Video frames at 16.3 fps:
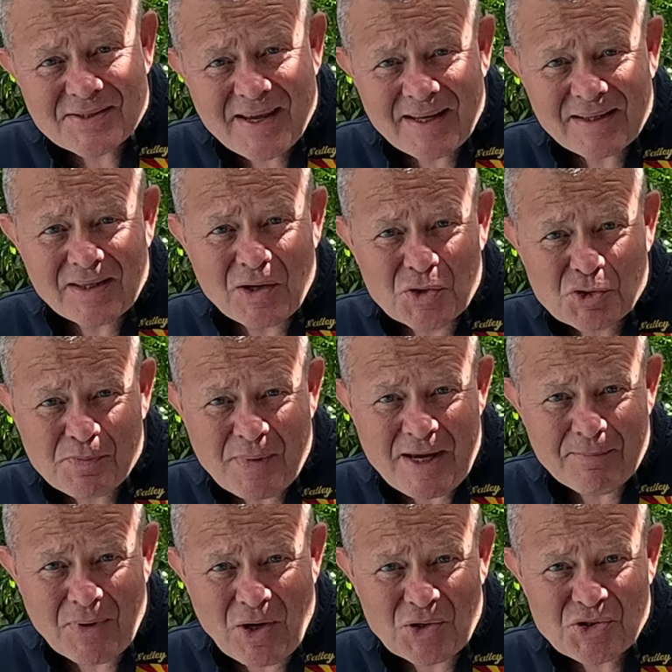get those
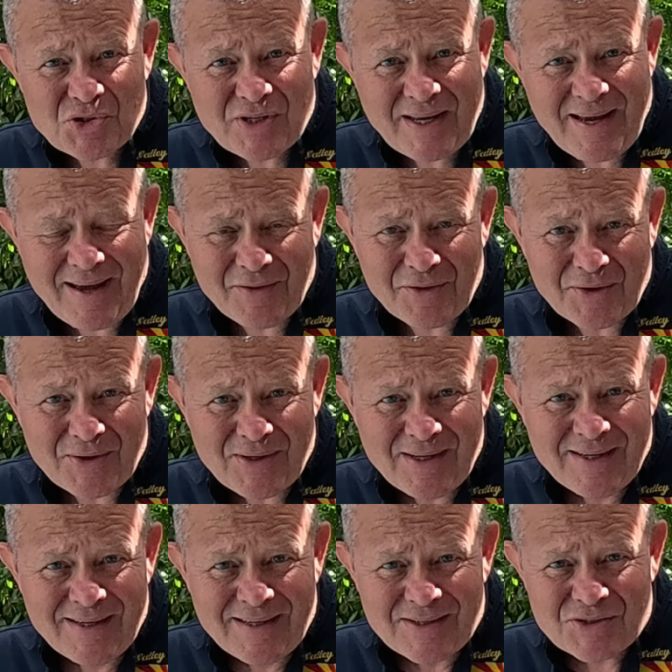meatballs together
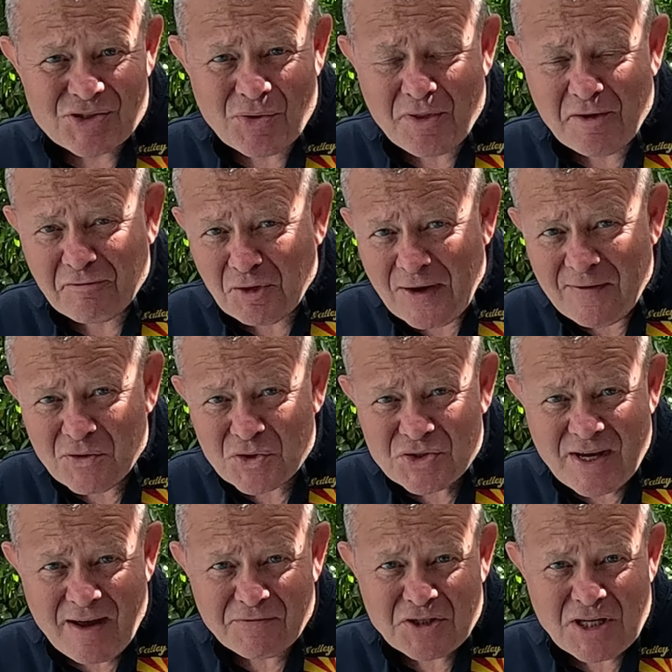so the flavors
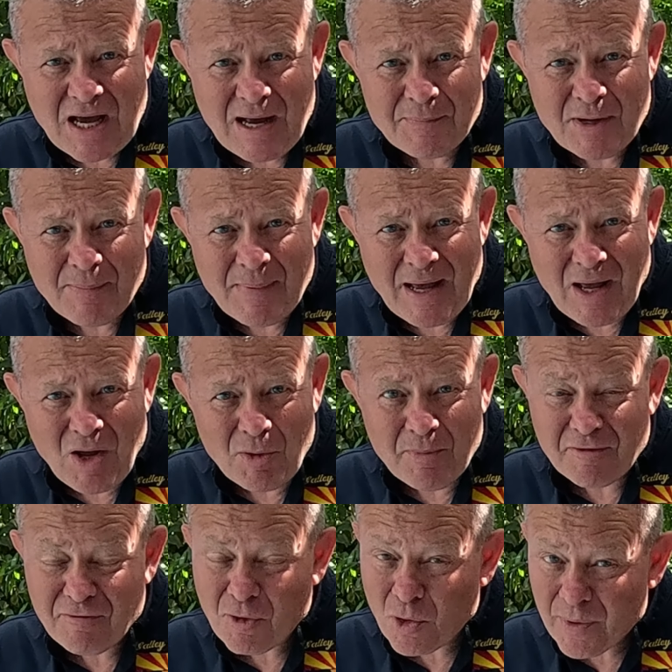have time to meld
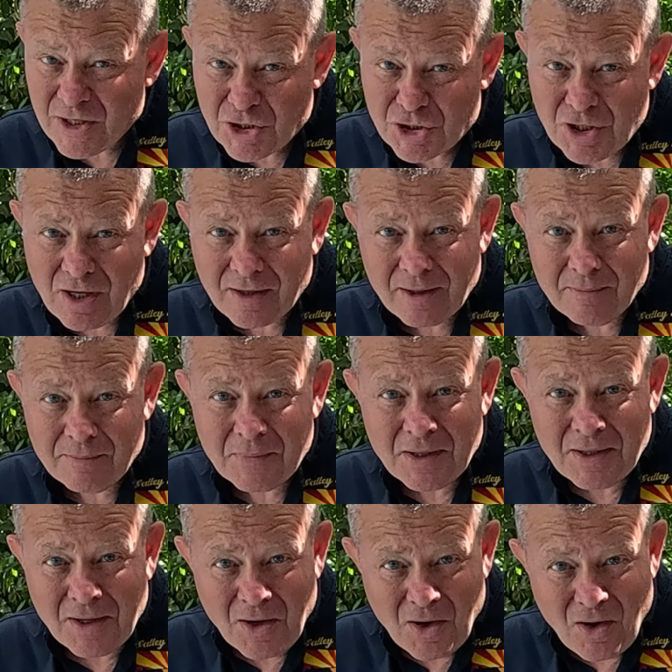before we chuck them
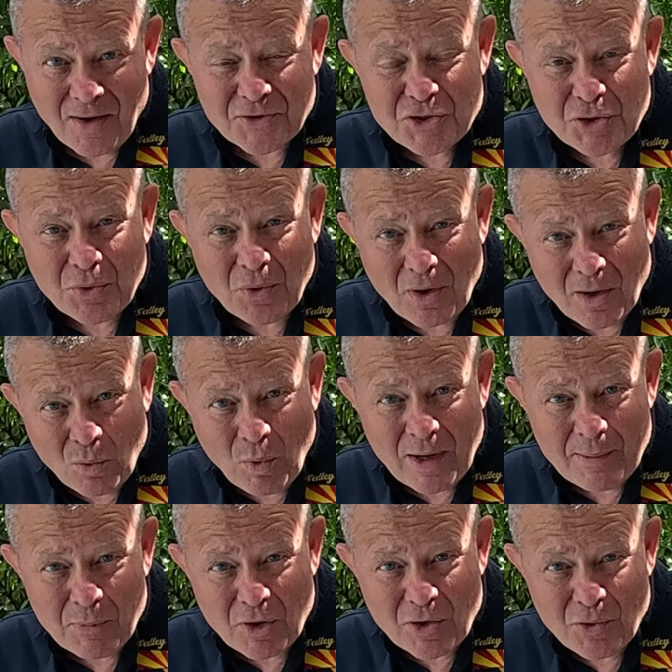onto our
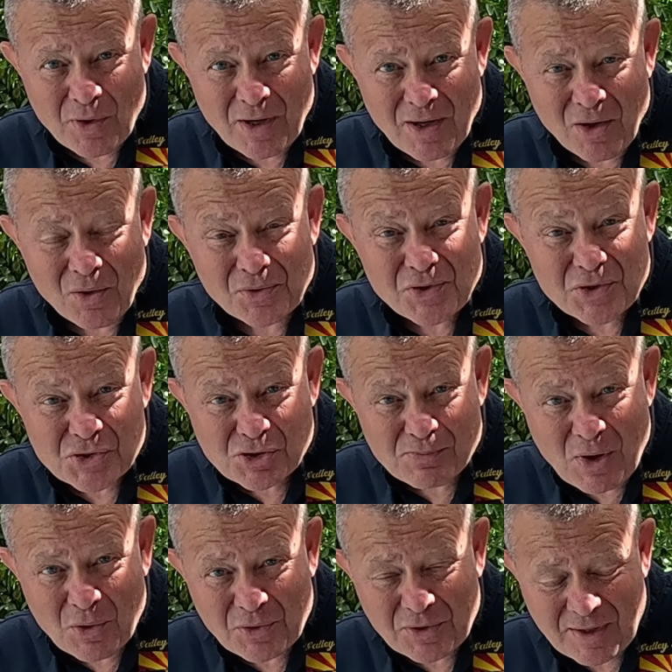Weber grill to
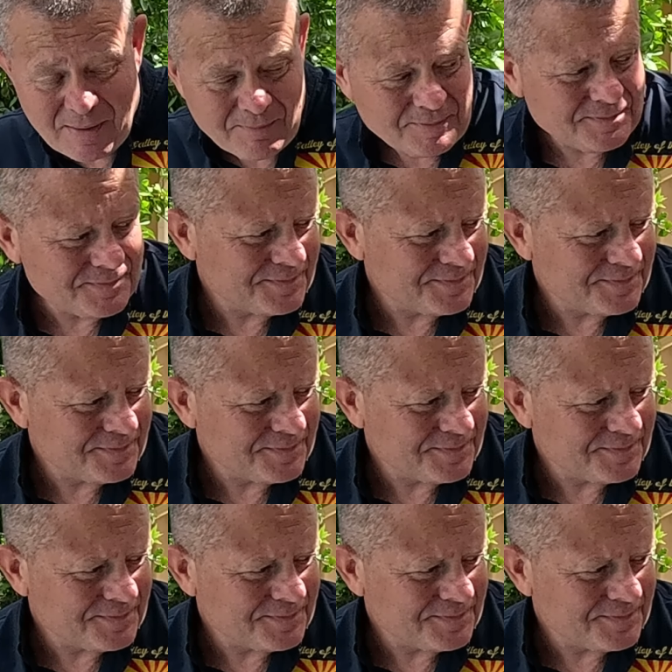smoke them.